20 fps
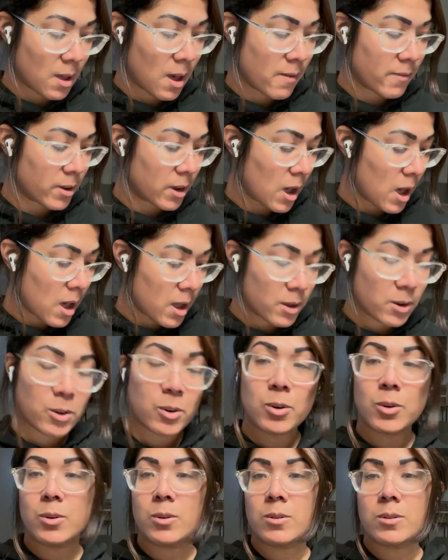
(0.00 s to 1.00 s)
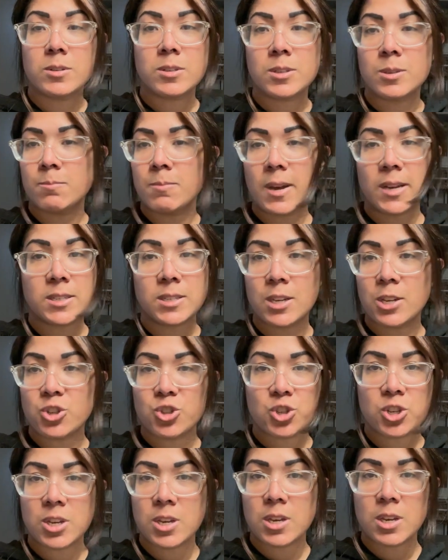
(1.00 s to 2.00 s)
avocados, Mexican
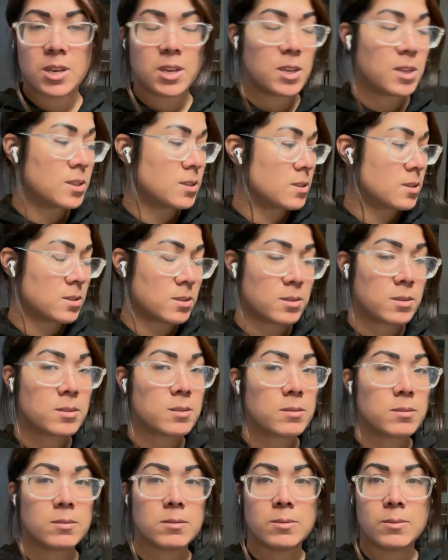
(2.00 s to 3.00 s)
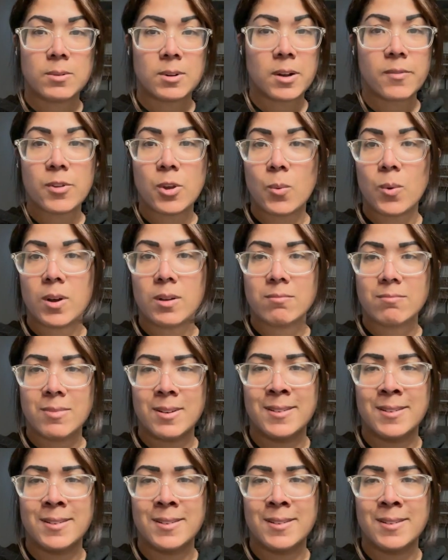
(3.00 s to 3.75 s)
cheese, whatever you want.